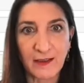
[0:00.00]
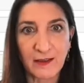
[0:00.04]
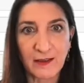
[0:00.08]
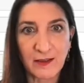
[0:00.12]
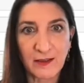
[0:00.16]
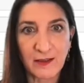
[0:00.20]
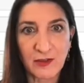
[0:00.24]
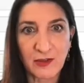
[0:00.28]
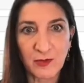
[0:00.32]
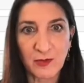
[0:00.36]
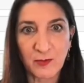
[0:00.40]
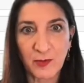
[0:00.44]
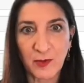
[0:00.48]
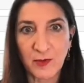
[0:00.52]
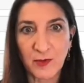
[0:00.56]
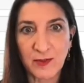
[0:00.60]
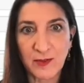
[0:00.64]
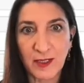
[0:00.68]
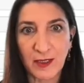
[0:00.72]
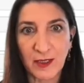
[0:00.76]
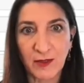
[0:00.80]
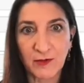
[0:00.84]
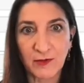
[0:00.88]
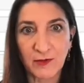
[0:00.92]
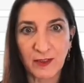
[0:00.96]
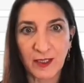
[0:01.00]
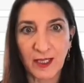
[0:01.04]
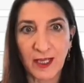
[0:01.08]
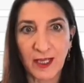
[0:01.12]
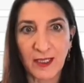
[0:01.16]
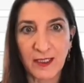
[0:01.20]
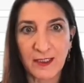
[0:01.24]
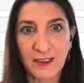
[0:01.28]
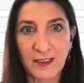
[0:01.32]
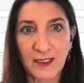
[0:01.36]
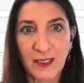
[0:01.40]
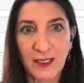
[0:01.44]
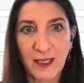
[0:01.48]
let's suppose I
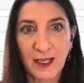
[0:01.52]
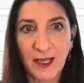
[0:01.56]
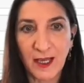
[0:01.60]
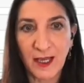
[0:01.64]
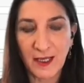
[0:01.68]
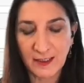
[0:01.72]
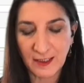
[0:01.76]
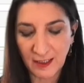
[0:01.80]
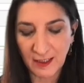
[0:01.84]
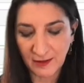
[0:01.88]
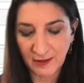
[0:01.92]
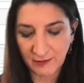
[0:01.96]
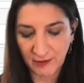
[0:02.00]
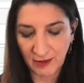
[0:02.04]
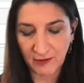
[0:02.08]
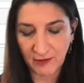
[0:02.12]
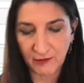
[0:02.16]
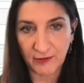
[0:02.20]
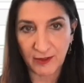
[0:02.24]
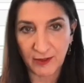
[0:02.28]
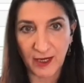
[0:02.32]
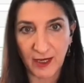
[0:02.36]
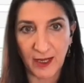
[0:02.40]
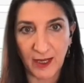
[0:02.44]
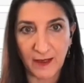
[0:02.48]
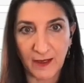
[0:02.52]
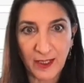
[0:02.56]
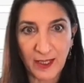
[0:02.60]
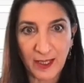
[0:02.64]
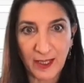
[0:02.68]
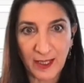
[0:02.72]
create another array